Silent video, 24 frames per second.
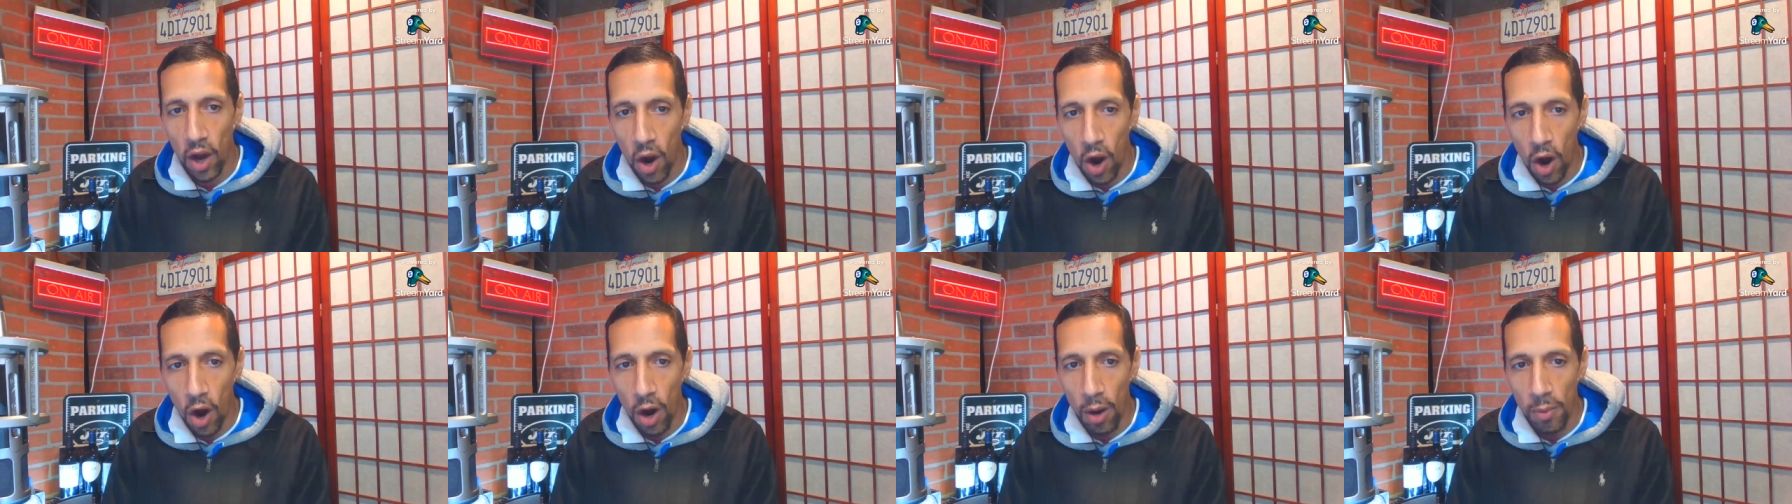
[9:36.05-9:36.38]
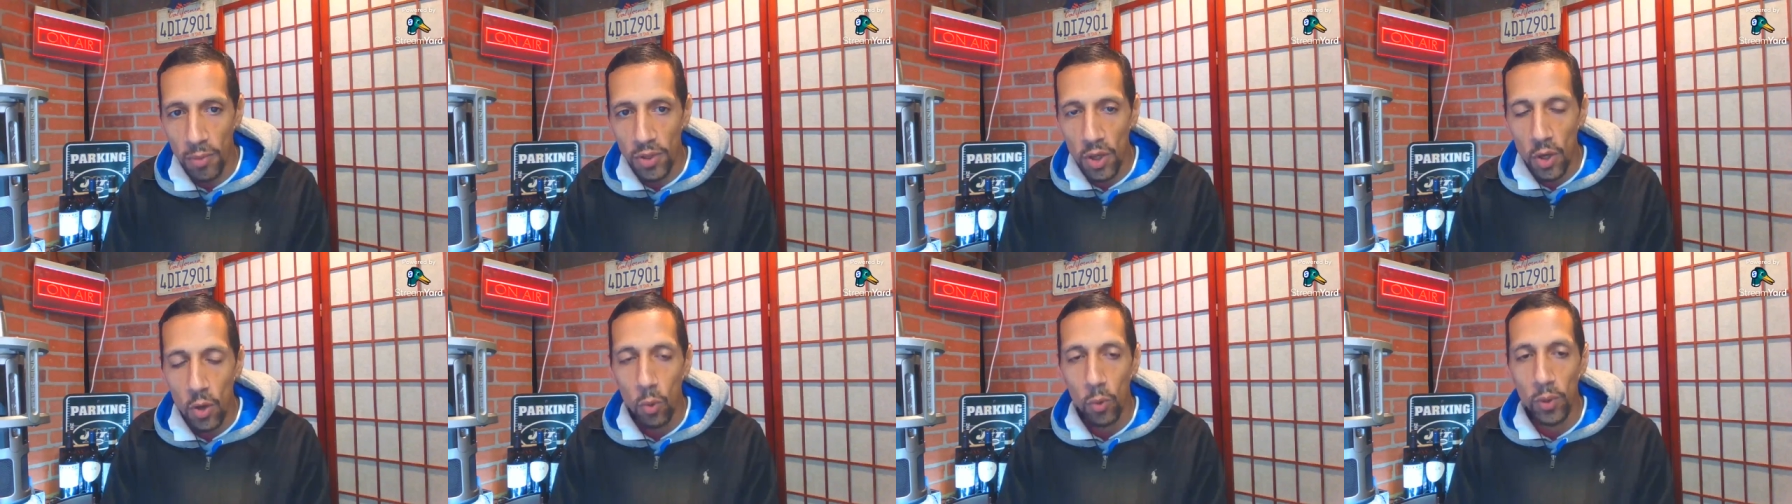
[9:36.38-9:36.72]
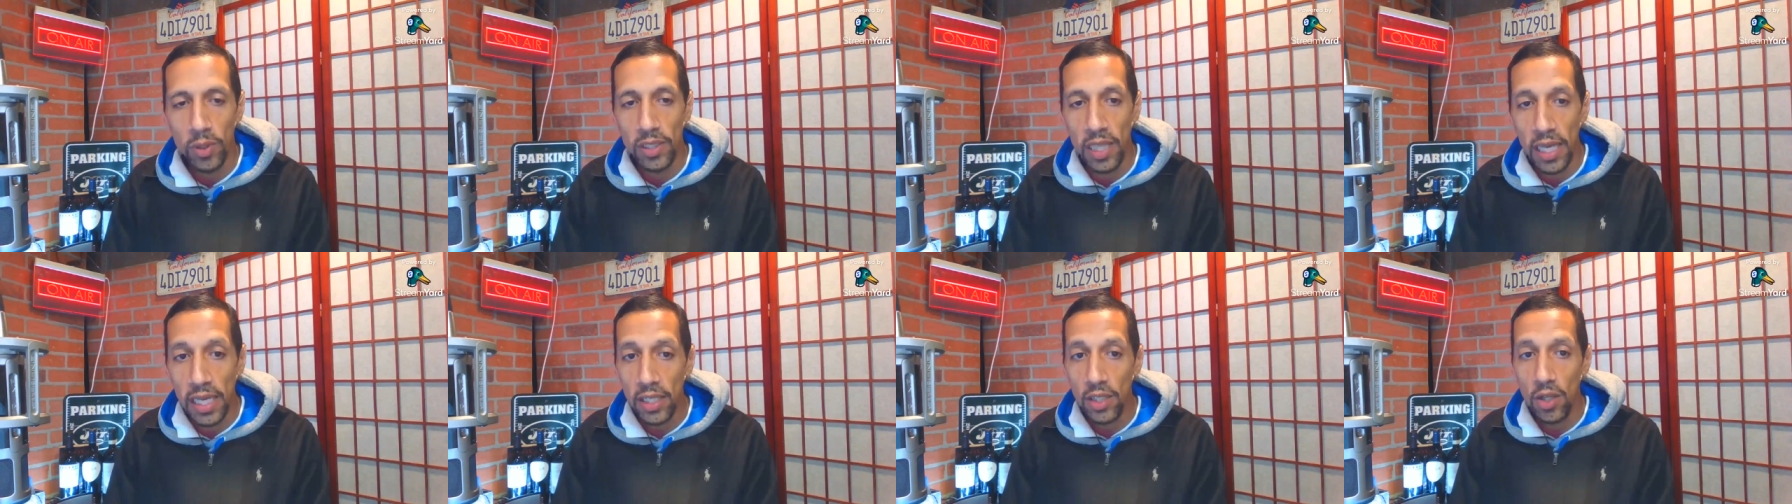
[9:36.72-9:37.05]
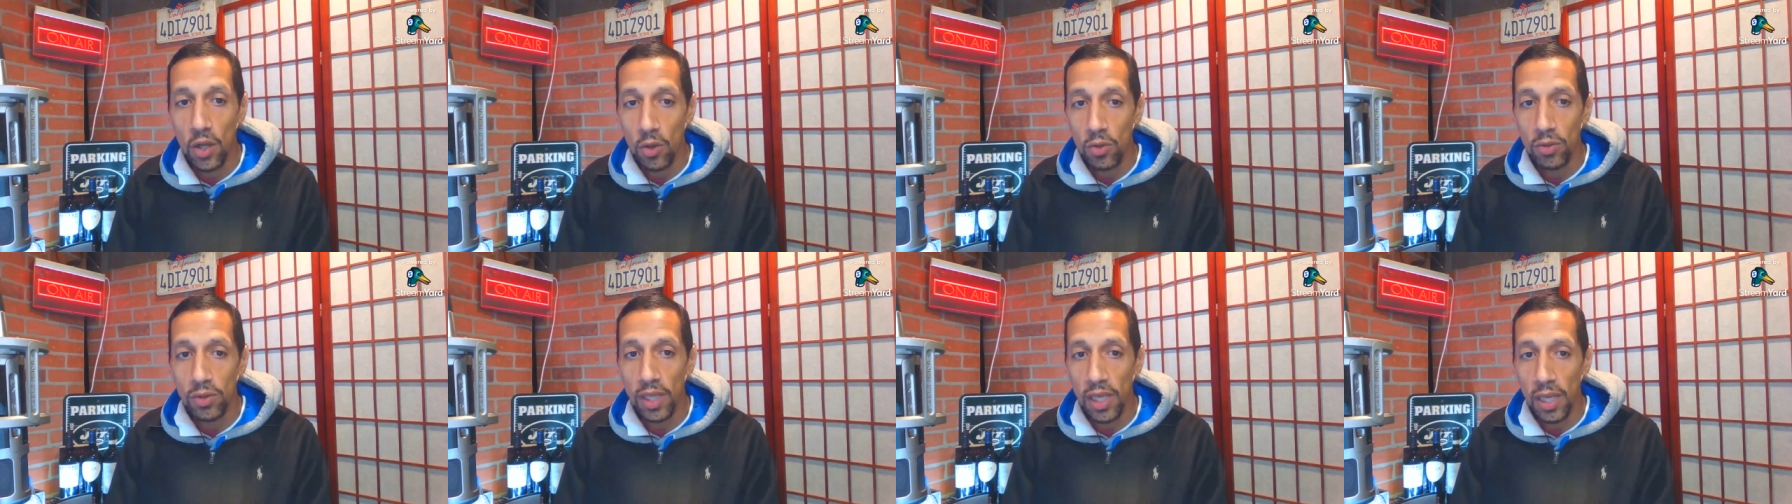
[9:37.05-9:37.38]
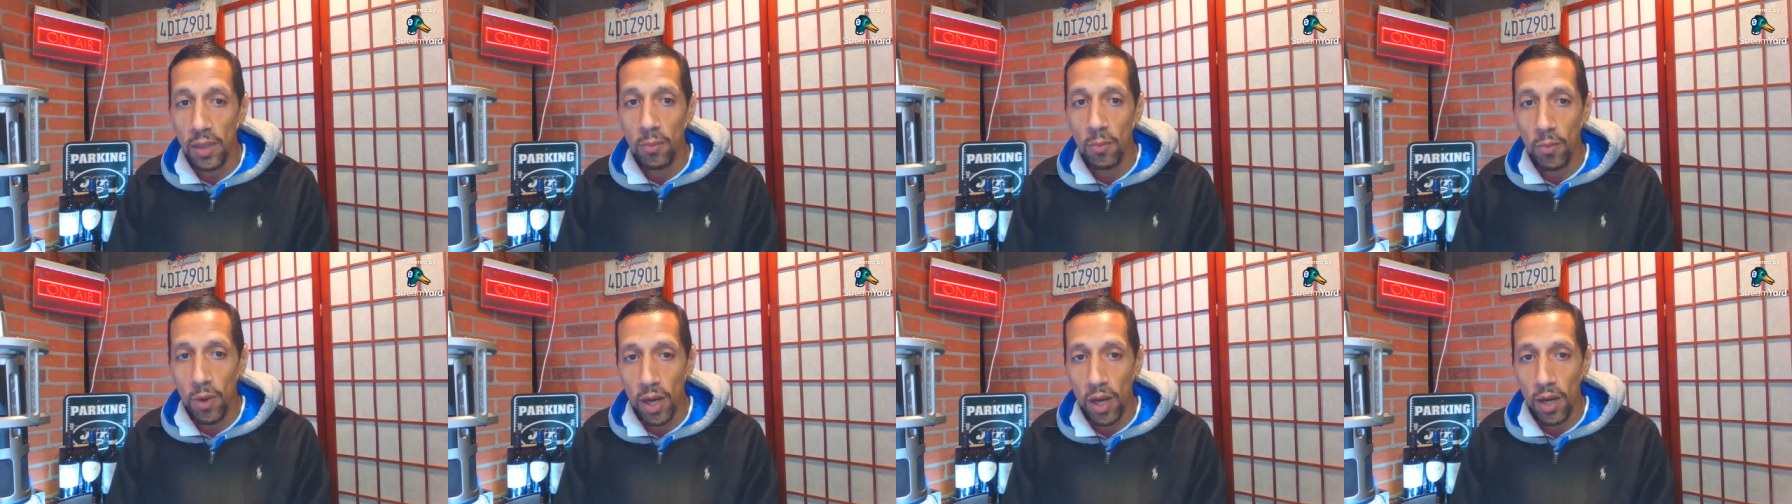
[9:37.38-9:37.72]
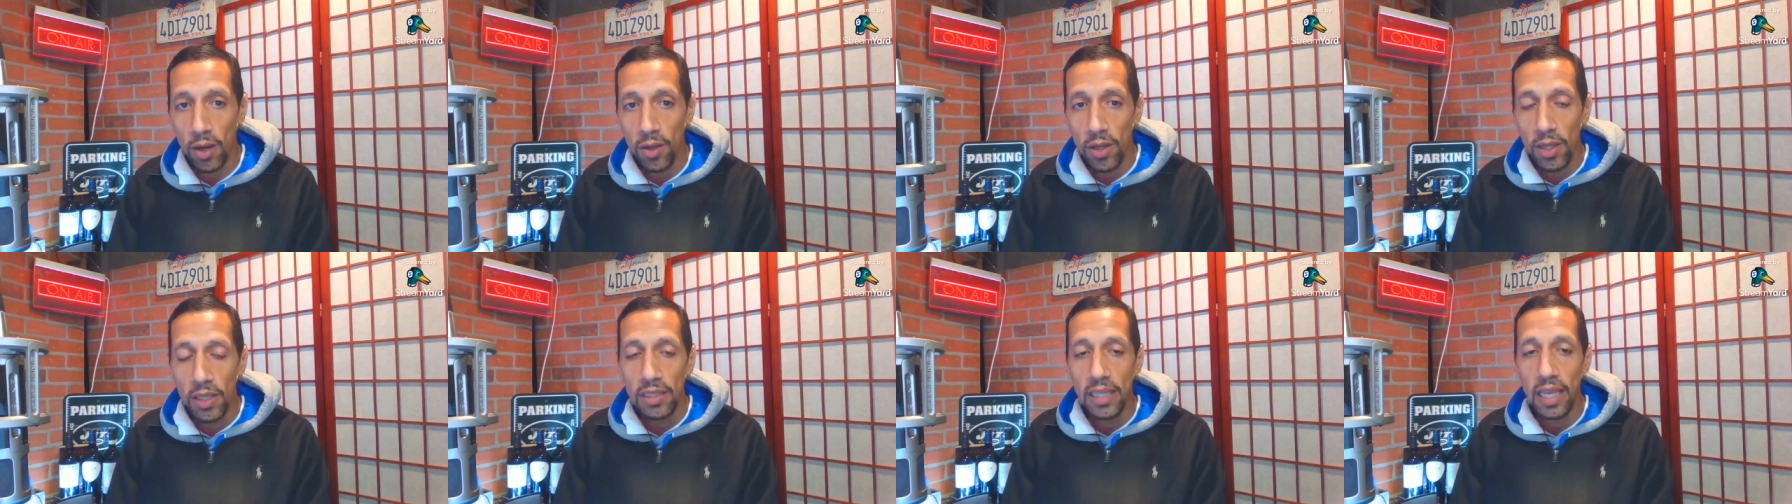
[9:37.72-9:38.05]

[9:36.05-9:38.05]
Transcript: Arms when they know damn well